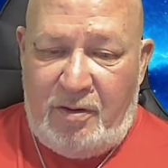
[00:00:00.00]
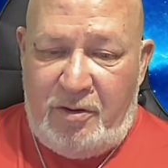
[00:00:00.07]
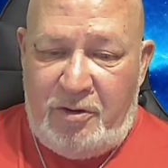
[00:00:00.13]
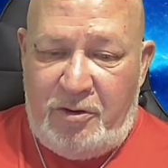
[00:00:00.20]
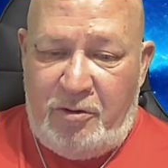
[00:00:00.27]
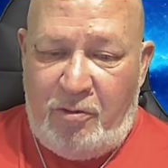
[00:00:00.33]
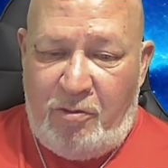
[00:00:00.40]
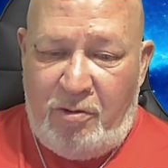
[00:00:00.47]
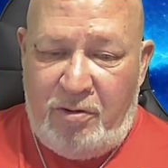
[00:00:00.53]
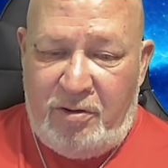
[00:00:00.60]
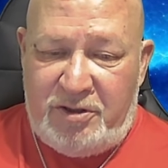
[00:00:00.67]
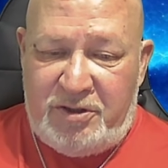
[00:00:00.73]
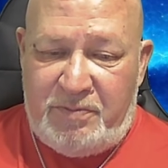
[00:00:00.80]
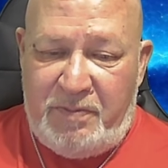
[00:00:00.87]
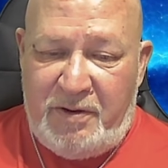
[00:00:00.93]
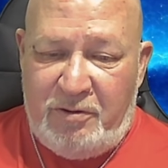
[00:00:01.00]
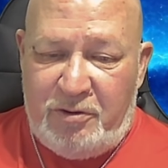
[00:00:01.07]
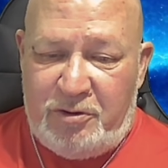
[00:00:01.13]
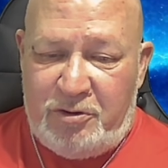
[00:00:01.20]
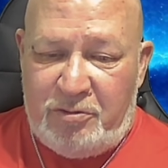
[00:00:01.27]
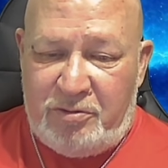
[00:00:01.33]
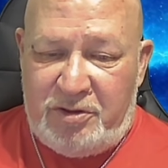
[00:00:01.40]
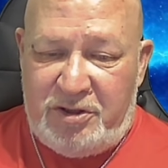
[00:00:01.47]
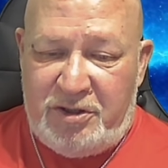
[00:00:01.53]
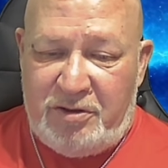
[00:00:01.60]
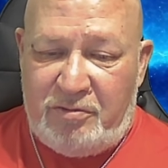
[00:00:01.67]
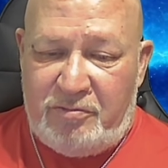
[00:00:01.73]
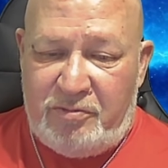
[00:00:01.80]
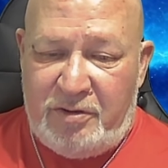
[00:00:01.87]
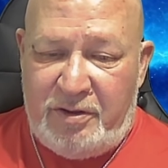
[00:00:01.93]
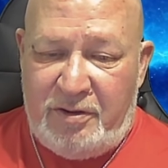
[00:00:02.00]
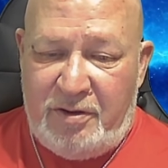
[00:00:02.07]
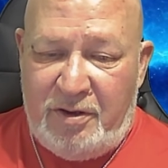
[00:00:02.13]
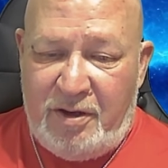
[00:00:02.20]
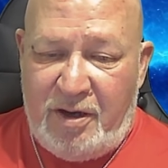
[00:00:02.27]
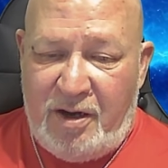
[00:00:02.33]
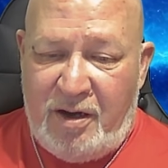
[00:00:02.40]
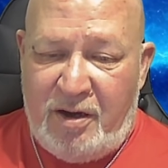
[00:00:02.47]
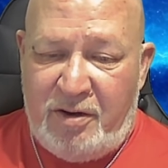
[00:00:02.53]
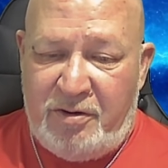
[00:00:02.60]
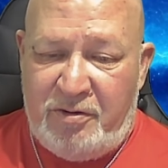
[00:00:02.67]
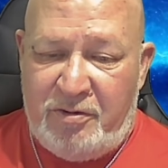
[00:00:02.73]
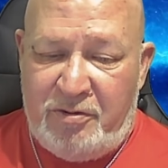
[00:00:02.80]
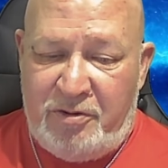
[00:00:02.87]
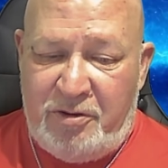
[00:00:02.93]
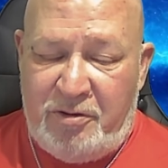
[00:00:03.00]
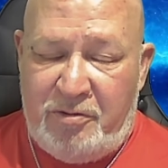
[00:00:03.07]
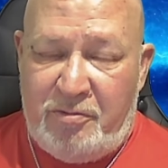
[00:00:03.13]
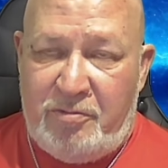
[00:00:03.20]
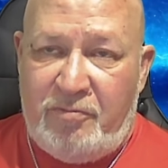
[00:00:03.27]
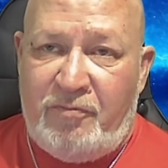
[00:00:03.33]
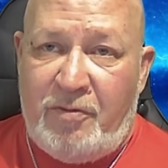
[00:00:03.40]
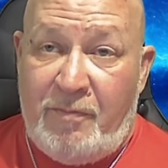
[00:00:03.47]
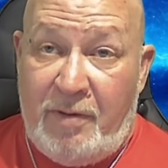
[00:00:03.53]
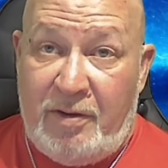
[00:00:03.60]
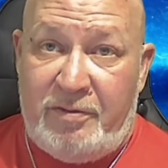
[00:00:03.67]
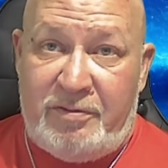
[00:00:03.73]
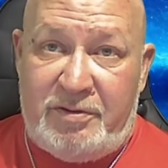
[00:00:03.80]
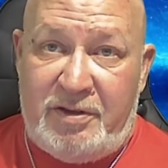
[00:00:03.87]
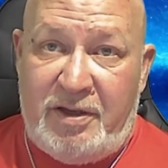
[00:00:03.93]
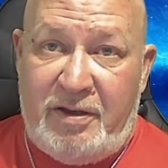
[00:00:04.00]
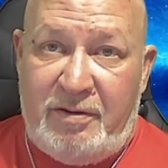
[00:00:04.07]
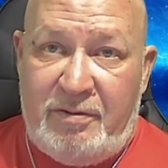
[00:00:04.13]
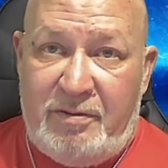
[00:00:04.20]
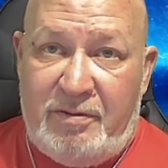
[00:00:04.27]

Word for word: Your spiritual children honor you for Mother's Day.